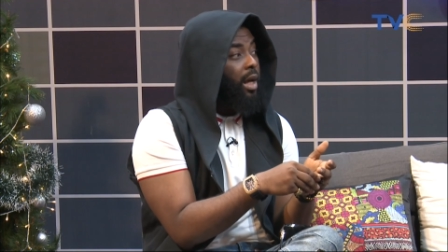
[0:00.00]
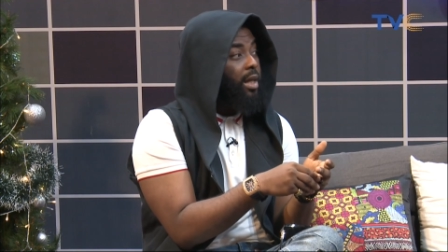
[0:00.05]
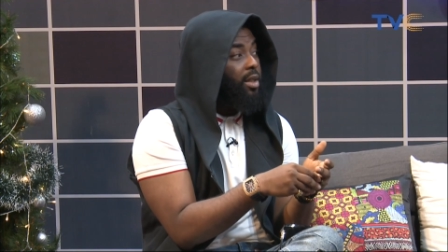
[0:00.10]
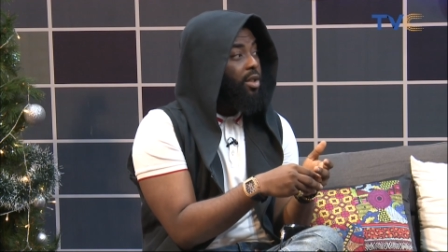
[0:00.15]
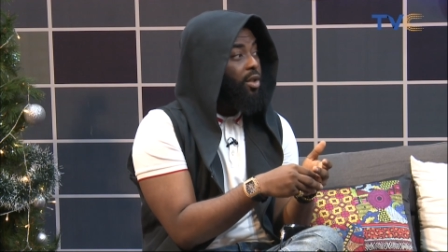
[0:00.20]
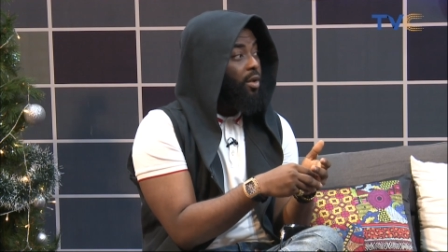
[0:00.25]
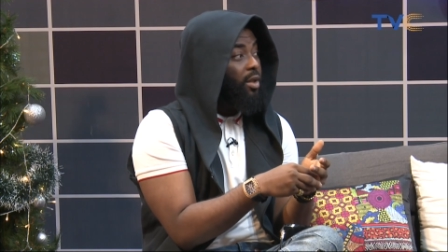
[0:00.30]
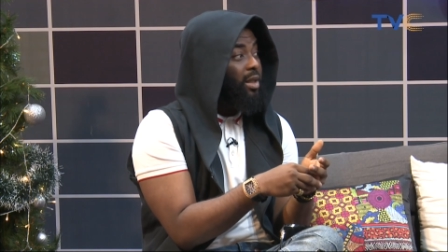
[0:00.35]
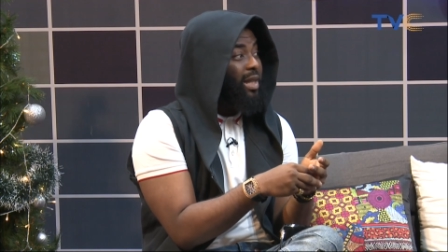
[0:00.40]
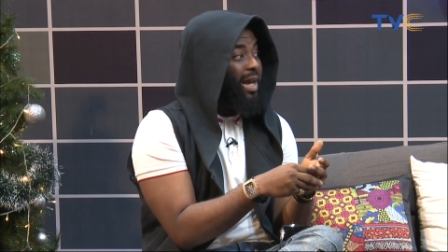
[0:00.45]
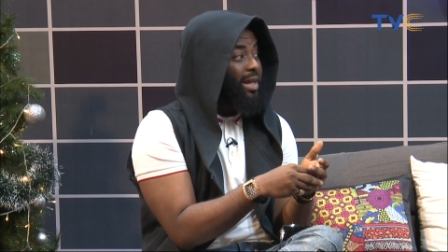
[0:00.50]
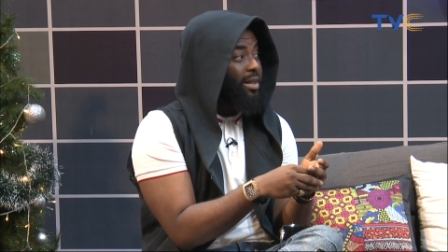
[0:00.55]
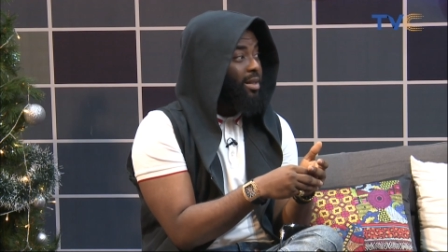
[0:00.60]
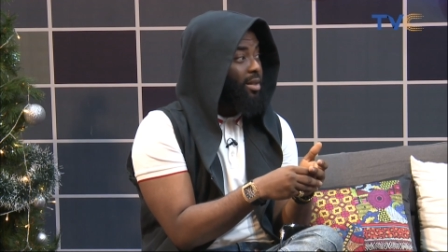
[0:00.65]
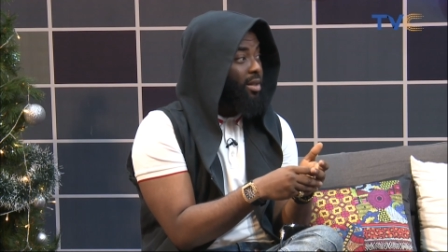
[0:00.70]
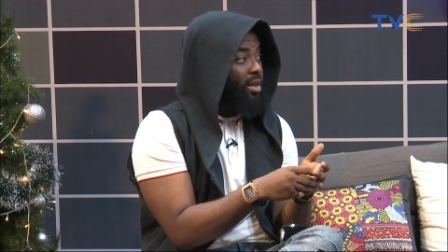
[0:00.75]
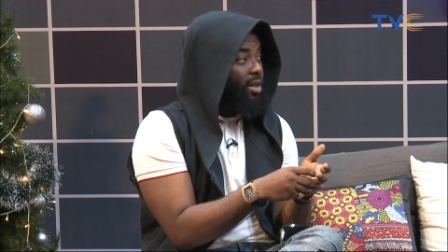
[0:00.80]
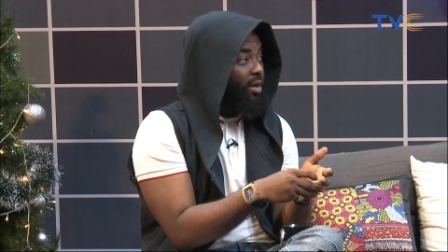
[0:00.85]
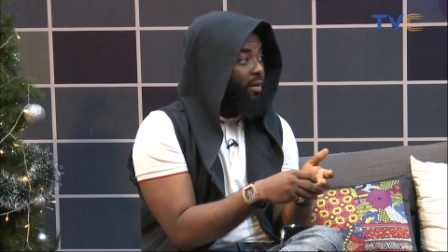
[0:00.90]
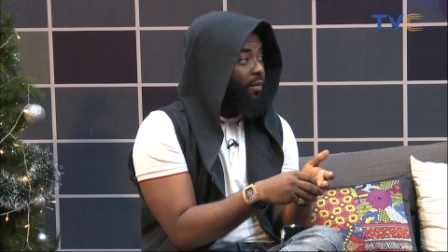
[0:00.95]
and the
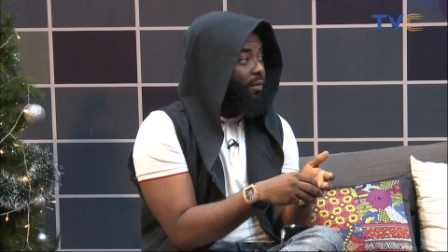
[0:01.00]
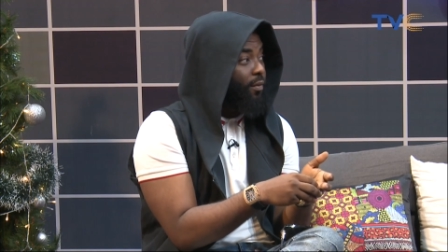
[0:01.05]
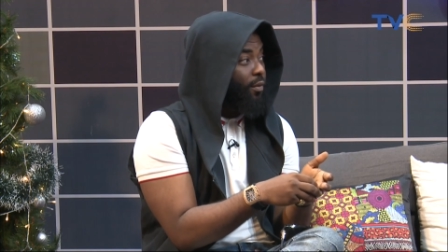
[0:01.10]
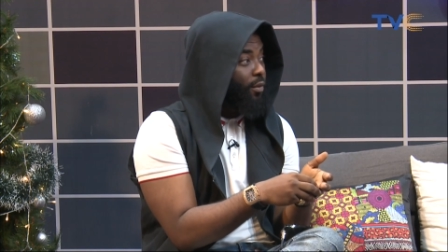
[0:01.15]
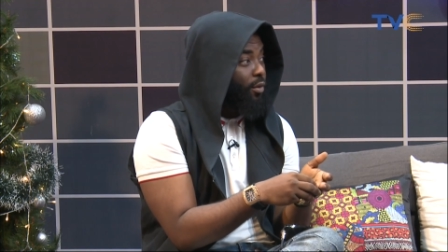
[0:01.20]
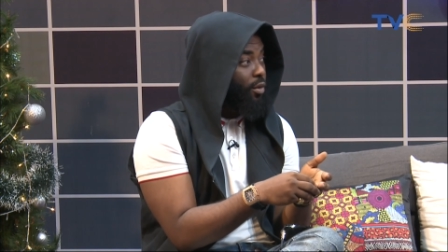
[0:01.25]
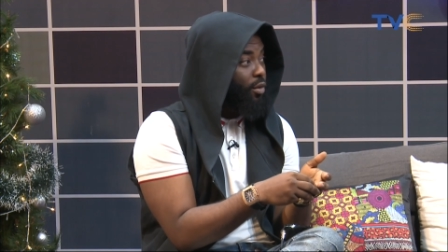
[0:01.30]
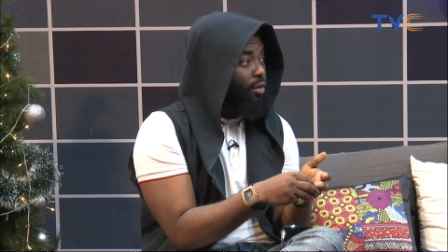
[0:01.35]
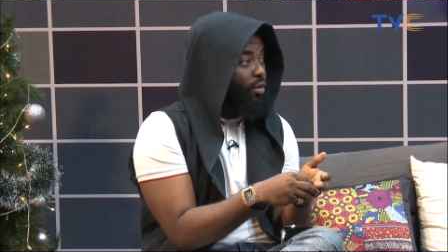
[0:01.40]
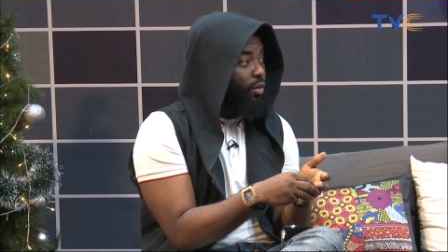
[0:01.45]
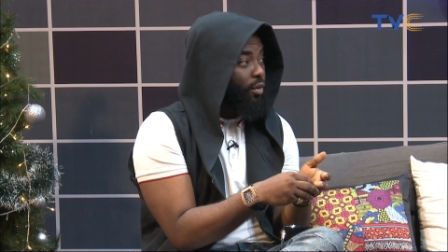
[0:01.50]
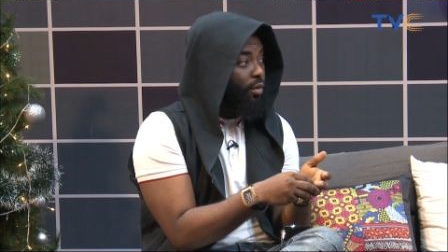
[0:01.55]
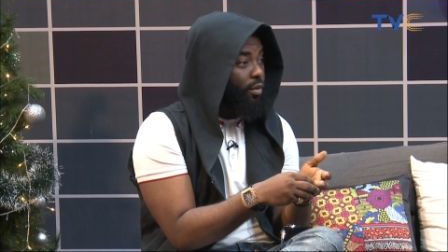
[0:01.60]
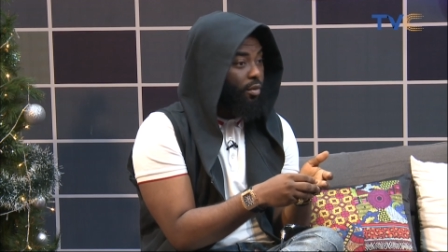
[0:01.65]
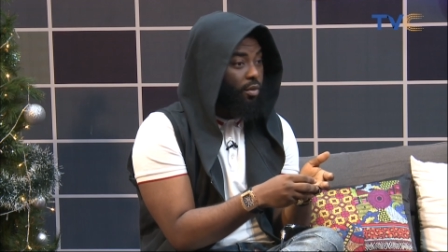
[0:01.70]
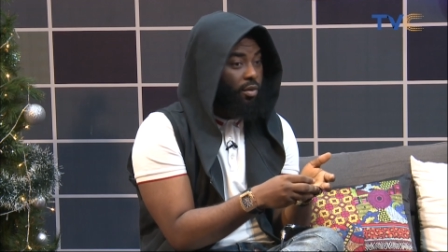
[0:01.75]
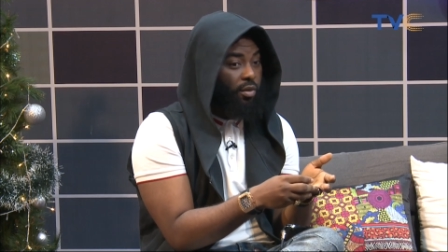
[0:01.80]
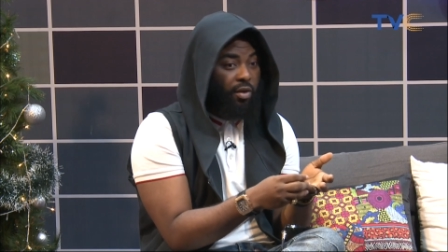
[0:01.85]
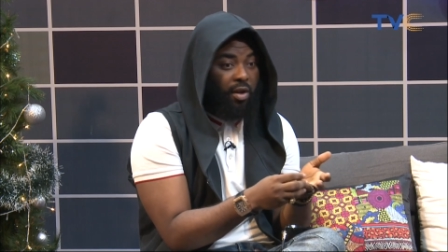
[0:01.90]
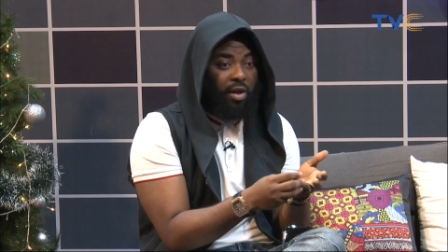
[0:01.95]
audacity for you to
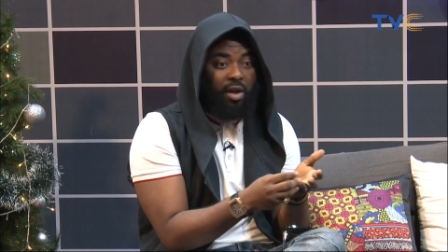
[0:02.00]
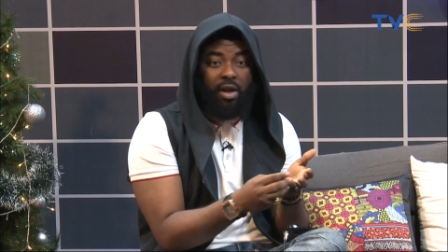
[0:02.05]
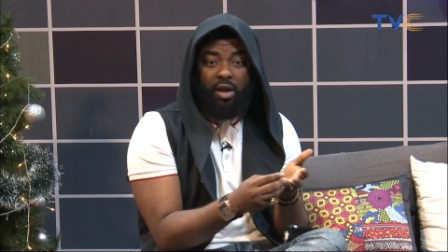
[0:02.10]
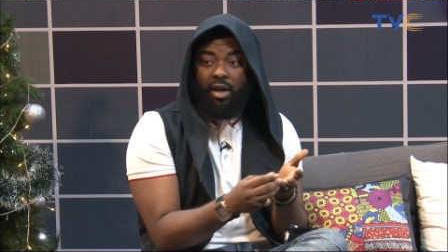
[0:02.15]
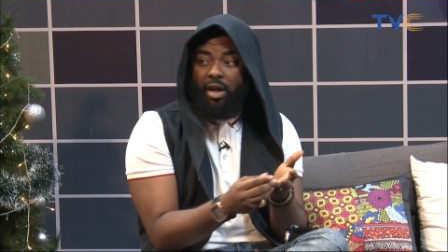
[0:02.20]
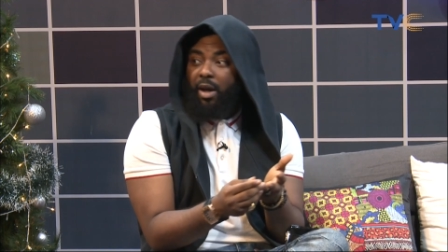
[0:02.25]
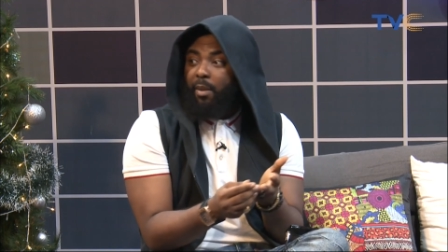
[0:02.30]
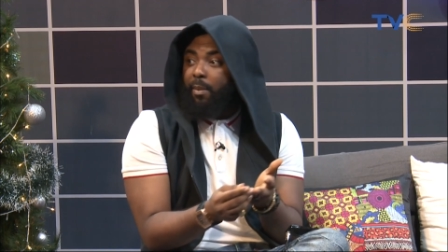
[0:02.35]
think